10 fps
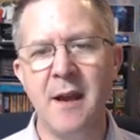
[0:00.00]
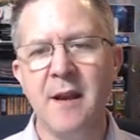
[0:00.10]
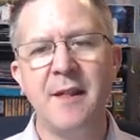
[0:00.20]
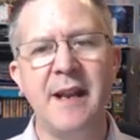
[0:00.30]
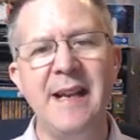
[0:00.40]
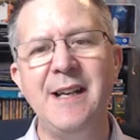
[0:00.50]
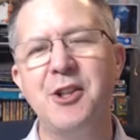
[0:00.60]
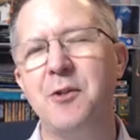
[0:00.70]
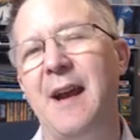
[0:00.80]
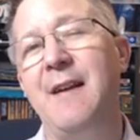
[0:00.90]
They need
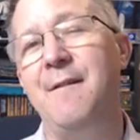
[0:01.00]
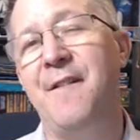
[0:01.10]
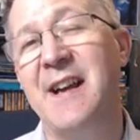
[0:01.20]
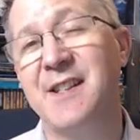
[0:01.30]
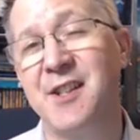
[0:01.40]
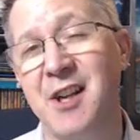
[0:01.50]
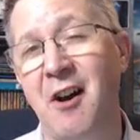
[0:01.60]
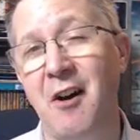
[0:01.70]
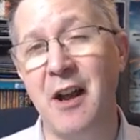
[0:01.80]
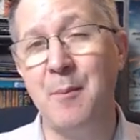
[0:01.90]
to invest
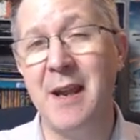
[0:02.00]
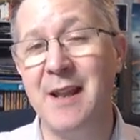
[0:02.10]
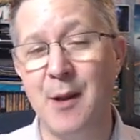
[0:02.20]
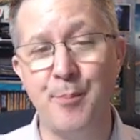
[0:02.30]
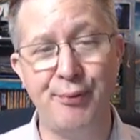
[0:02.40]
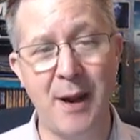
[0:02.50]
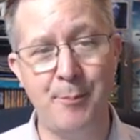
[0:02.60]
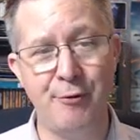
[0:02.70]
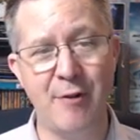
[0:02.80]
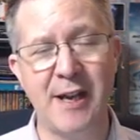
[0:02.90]
time in the
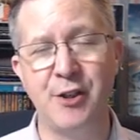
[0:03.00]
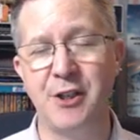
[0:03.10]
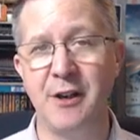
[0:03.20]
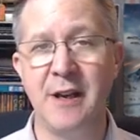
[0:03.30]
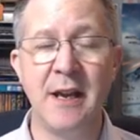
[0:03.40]
preparation.